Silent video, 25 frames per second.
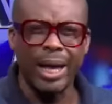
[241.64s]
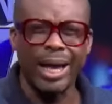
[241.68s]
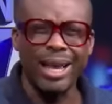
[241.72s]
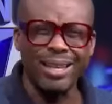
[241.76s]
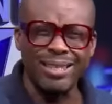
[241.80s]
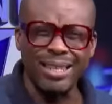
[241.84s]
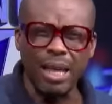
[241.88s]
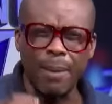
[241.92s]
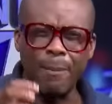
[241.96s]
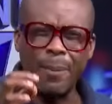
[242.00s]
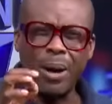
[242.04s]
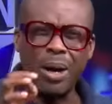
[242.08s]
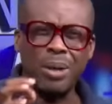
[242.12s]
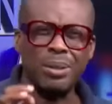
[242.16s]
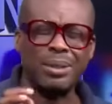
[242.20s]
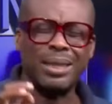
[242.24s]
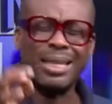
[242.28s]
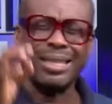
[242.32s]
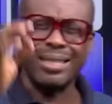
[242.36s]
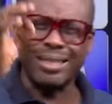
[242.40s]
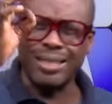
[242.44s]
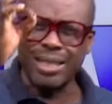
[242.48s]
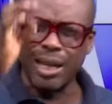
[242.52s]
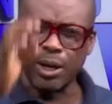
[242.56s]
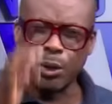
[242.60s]
It's about the
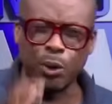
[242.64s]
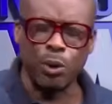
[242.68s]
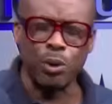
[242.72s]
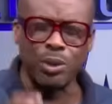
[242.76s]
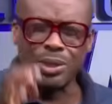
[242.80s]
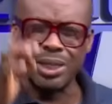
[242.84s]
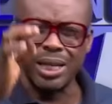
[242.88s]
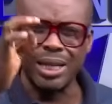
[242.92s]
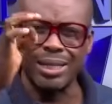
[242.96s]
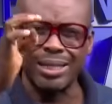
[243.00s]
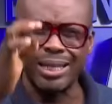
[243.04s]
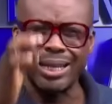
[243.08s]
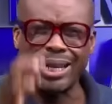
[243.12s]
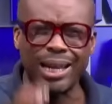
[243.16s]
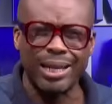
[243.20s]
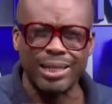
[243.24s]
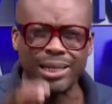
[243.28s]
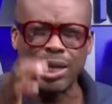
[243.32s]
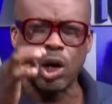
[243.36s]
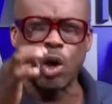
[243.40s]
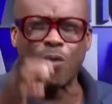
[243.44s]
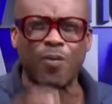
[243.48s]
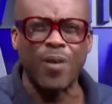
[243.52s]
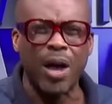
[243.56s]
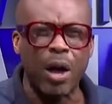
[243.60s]
sacrosanct nature
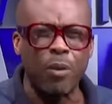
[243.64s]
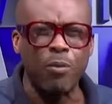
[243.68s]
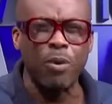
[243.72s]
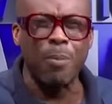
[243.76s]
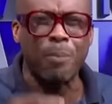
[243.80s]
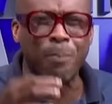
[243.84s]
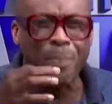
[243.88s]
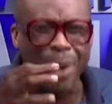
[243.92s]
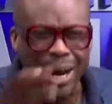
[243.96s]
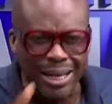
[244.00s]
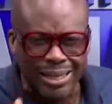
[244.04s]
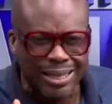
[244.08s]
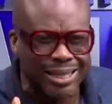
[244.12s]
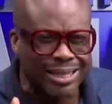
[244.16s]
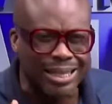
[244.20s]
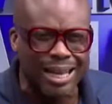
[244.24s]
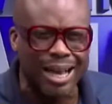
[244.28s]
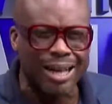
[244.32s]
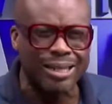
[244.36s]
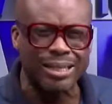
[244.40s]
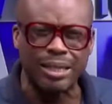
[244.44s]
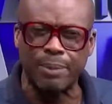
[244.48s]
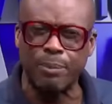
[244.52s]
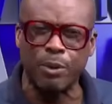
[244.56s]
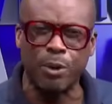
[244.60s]
of how we practice our
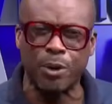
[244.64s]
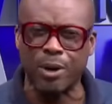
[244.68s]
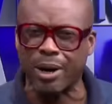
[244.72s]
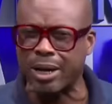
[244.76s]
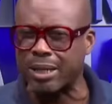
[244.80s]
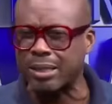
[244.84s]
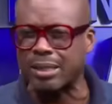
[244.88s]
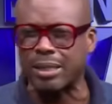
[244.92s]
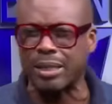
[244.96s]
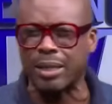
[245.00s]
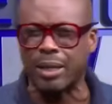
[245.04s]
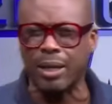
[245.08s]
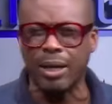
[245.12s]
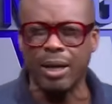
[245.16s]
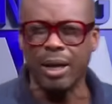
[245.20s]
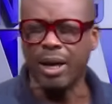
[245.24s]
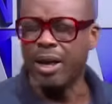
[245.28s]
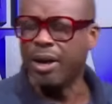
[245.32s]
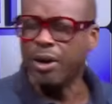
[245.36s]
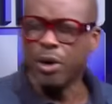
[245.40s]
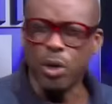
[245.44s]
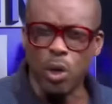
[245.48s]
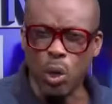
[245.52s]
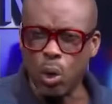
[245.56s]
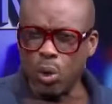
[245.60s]
democracy.
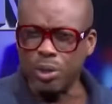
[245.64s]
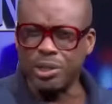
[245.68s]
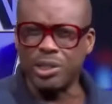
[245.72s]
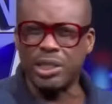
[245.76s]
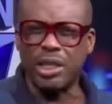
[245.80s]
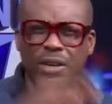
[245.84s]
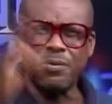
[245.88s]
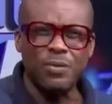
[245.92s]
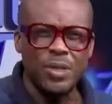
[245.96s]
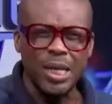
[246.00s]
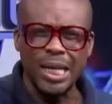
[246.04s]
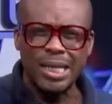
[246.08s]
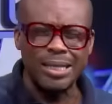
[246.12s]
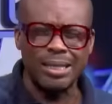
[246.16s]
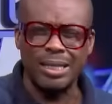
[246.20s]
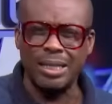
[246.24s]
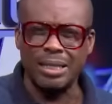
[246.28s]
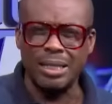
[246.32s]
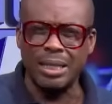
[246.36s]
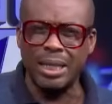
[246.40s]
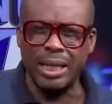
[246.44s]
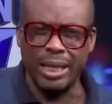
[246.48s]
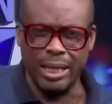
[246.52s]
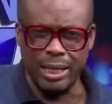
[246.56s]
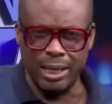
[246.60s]
No Chief Justice
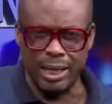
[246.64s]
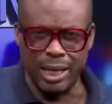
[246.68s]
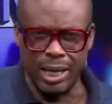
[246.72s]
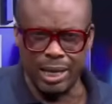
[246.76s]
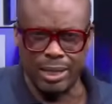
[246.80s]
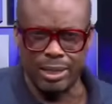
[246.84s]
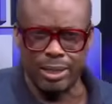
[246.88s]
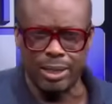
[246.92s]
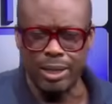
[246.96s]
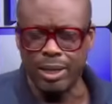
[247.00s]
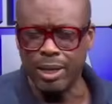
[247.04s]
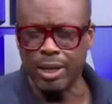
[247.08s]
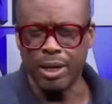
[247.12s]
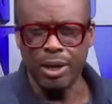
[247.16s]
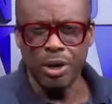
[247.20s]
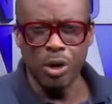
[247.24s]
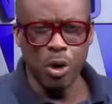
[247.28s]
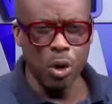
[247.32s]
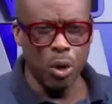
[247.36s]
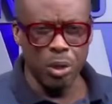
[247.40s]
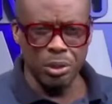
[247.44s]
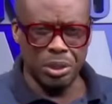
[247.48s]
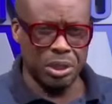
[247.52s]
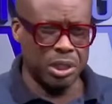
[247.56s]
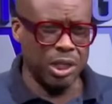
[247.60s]
in England,
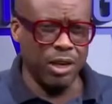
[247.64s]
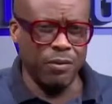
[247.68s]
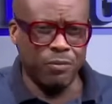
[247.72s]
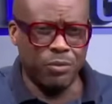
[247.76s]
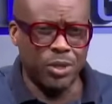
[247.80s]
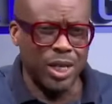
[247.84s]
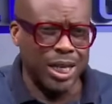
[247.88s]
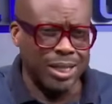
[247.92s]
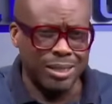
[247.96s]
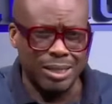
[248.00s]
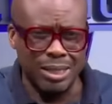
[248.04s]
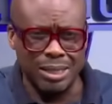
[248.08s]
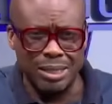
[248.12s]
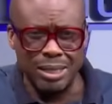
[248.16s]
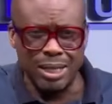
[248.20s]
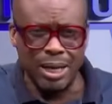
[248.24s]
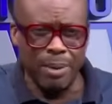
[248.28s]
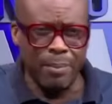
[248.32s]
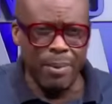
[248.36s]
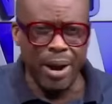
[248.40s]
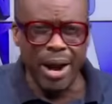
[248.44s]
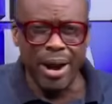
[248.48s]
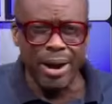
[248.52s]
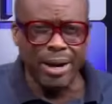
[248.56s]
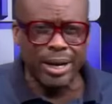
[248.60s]
no Chief Justice in
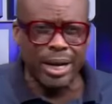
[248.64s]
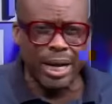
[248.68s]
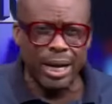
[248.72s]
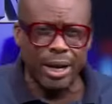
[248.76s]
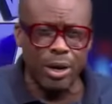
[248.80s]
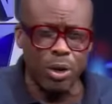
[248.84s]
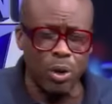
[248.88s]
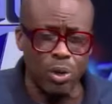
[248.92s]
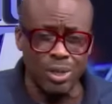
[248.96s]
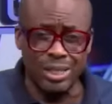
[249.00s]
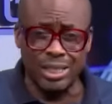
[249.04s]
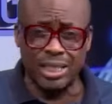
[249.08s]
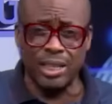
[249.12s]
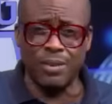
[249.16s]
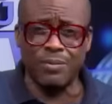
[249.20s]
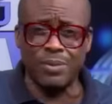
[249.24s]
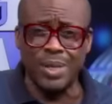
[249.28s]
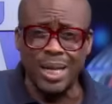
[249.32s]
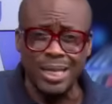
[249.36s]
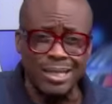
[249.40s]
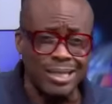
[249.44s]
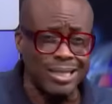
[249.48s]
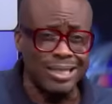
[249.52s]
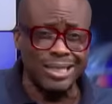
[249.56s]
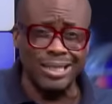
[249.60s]
America, no Chief
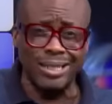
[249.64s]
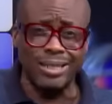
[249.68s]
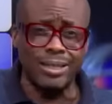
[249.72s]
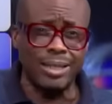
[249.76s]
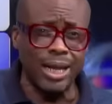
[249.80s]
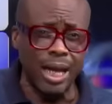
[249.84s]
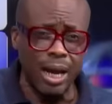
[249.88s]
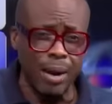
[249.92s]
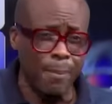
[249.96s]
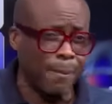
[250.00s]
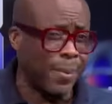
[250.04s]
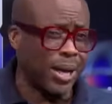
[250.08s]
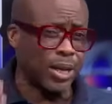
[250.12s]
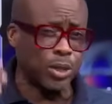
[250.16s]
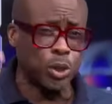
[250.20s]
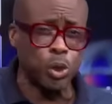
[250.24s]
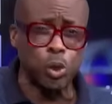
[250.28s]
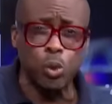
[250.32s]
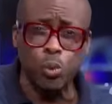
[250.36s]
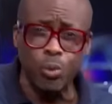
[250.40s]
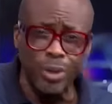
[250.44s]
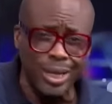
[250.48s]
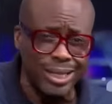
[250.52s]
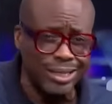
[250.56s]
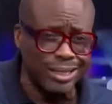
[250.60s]
Justice in Denmark,
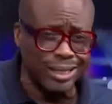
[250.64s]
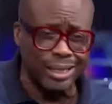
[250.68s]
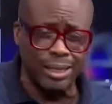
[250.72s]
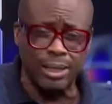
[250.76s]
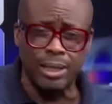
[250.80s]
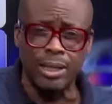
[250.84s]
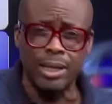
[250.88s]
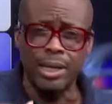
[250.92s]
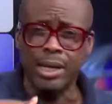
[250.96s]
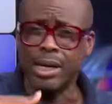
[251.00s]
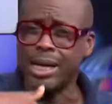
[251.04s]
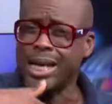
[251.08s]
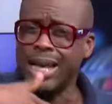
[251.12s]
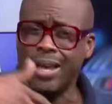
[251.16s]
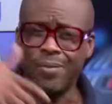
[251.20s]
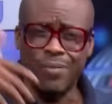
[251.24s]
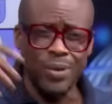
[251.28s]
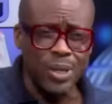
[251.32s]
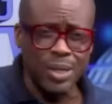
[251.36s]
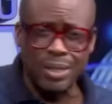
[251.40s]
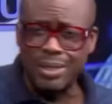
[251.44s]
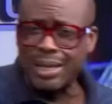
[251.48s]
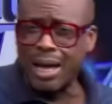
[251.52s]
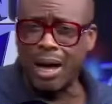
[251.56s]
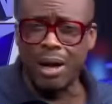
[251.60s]
Sweden,
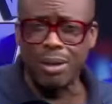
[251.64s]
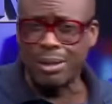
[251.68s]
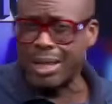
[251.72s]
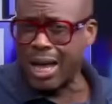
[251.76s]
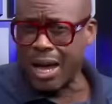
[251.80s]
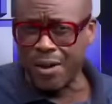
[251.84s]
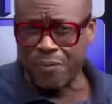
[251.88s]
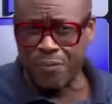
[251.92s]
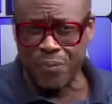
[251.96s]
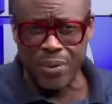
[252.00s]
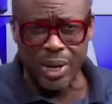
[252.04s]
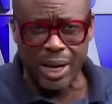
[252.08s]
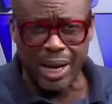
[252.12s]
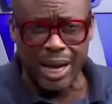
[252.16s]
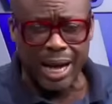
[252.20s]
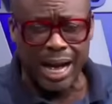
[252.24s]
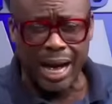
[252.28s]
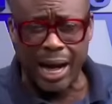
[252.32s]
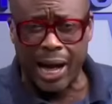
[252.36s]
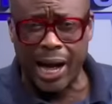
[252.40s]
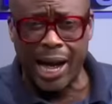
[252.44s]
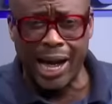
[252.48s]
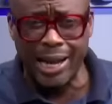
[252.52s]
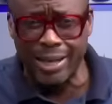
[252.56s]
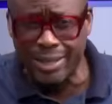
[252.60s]
even South
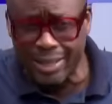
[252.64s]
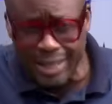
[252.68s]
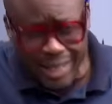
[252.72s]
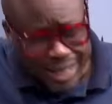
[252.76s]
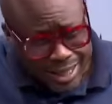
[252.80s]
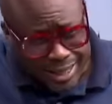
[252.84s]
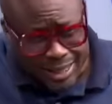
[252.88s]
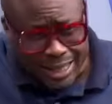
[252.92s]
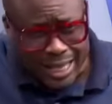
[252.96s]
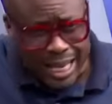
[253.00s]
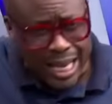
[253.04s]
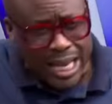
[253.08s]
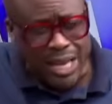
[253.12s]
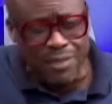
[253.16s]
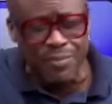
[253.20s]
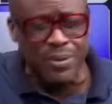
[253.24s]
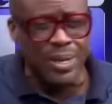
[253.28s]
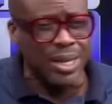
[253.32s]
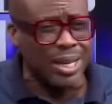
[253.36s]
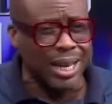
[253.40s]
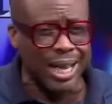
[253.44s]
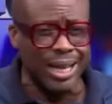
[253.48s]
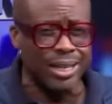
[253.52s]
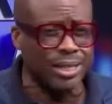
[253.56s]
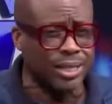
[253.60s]
Africa, I dare say
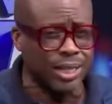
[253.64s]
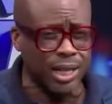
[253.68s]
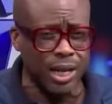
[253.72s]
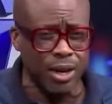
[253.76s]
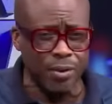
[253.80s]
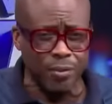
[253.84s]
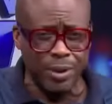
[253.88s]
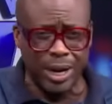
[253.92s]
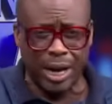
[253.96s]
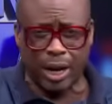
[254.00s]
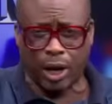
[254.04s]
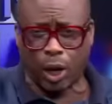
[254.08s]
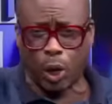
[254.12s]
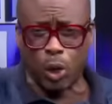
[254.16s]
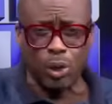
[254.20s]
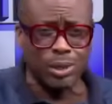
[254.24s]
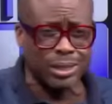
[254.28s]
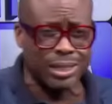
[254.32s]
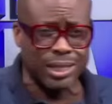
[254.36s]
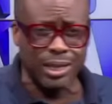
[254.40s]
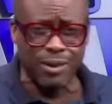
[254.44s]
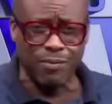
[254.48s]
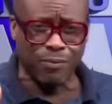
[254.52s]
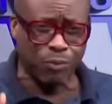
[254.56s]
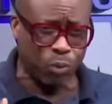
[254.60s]
even Nigeria, Cote
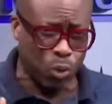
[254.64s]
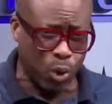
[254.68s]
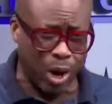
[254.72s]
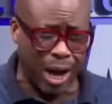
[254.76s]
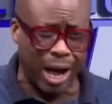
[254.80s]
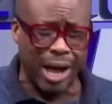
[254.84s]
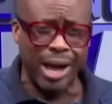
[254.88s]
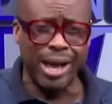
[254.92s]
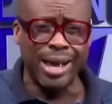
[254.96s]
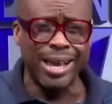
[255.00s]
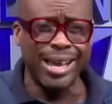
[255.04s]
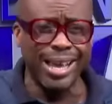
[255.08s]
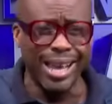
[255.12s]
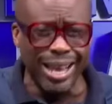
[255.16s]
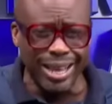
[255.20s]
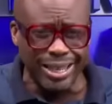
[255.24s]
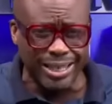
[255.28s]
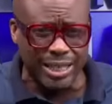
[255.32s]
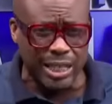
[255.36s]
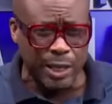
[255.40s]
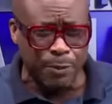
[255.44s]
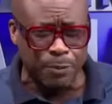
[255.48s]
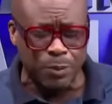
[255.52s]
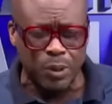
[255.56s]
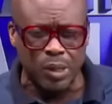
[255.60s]
d'Ivoire,
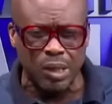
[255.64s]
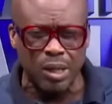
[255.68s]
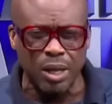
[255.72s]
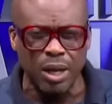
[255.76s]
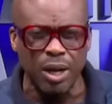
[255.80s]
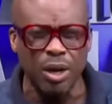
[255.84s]
Egypt,